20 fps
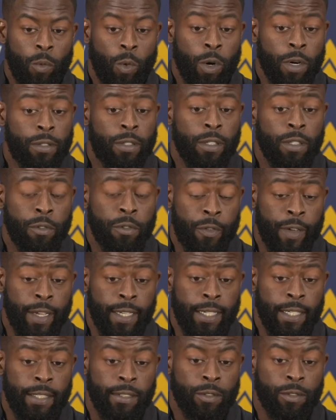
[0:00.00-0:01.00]
work to
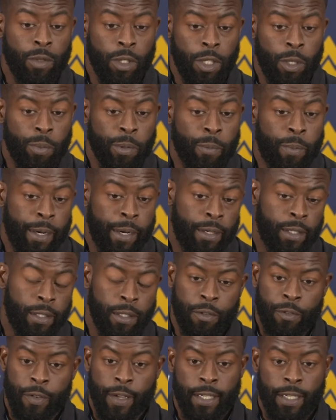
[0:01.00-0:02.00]
defend it and really prepare to
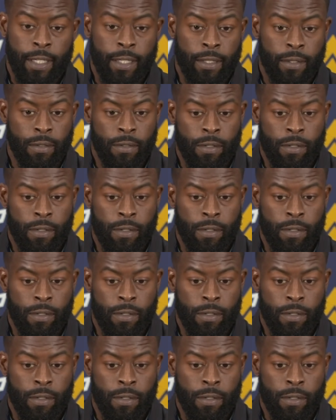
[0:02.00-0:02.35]
defend it.